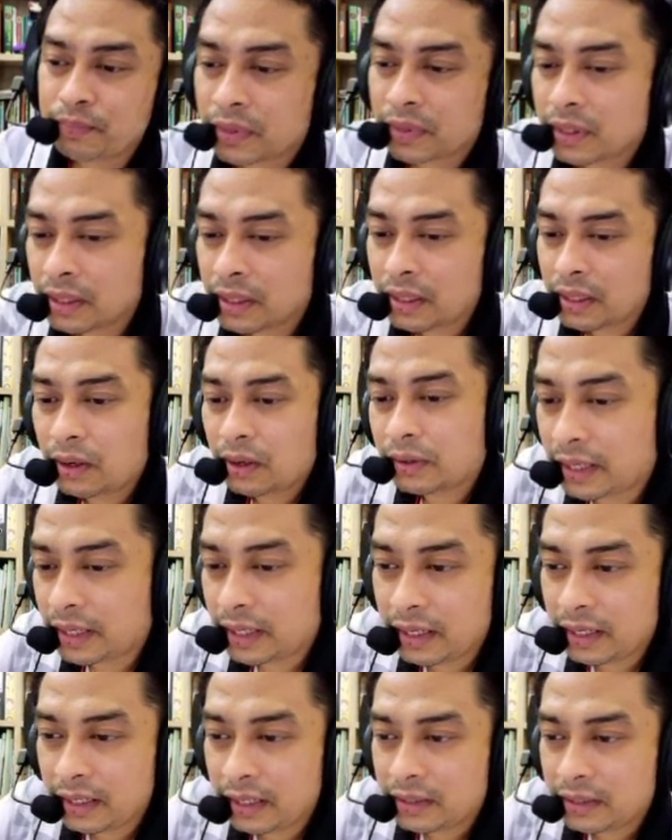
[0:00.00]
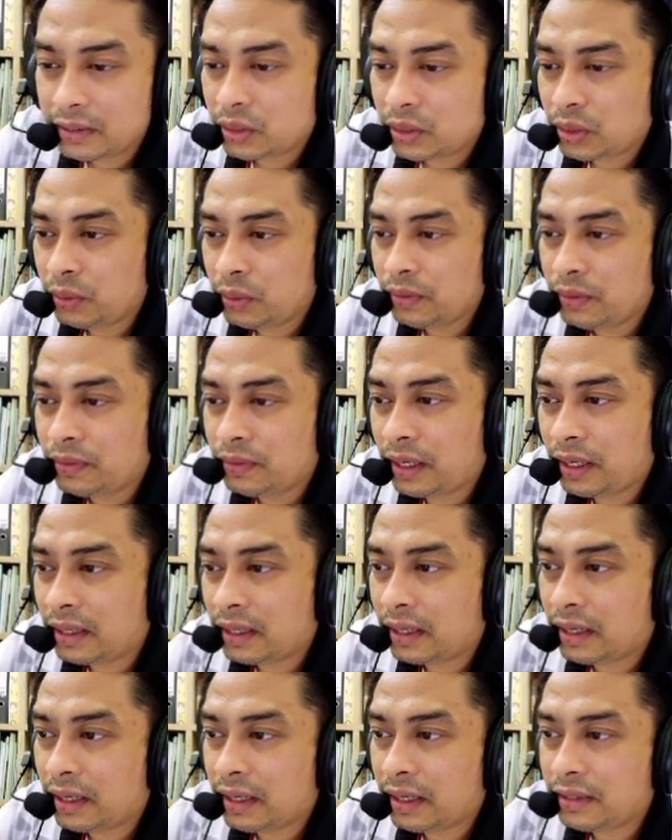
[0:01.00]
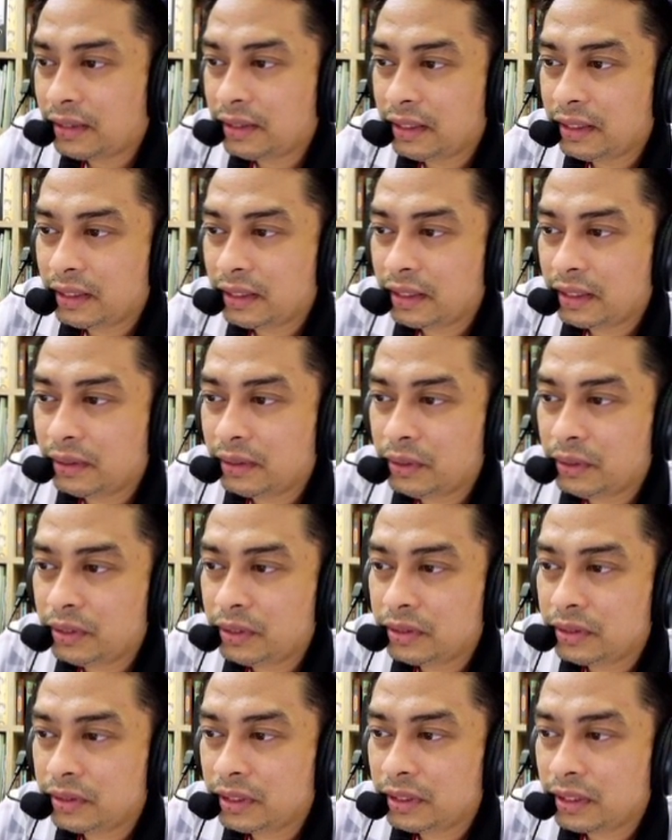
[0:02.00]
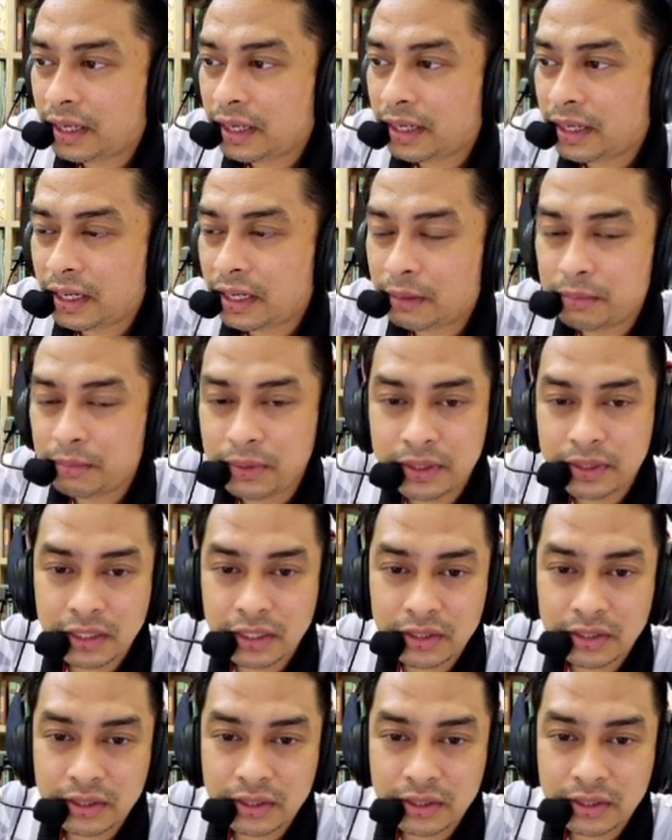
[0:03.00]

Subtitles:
Okay, so with that, I think I will end up this session.